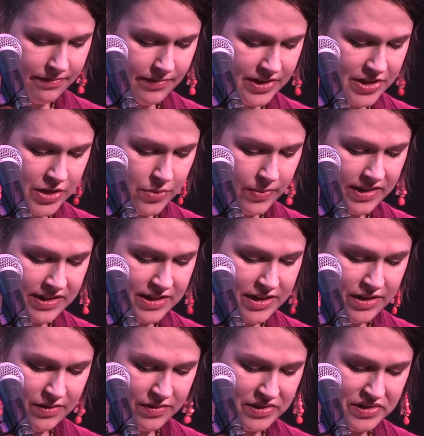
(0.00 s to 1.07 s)
But she wanted to
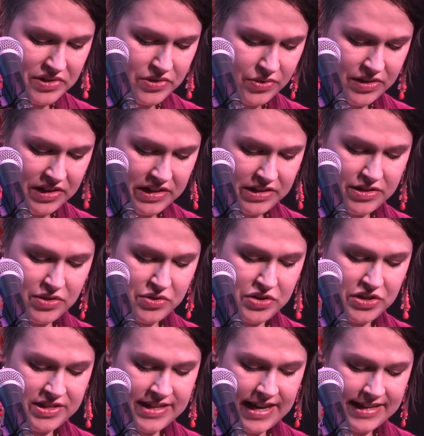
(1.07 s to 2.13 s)
know the story, so
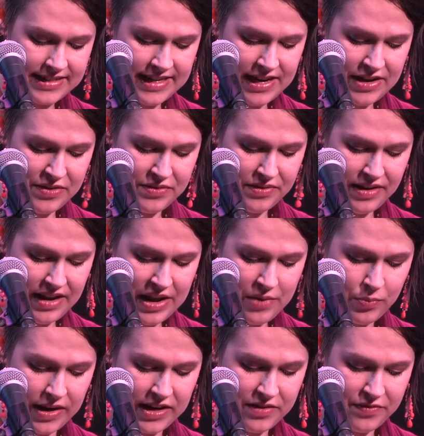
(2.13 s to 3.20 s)
she sat down
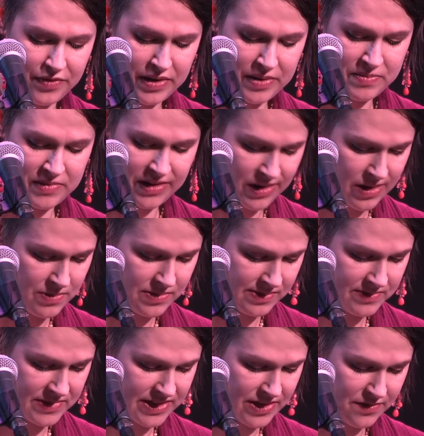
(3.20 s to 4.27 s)
and waited for him to calm
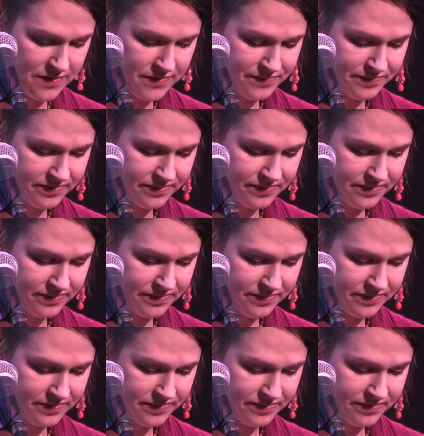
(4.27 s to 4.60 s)
himself.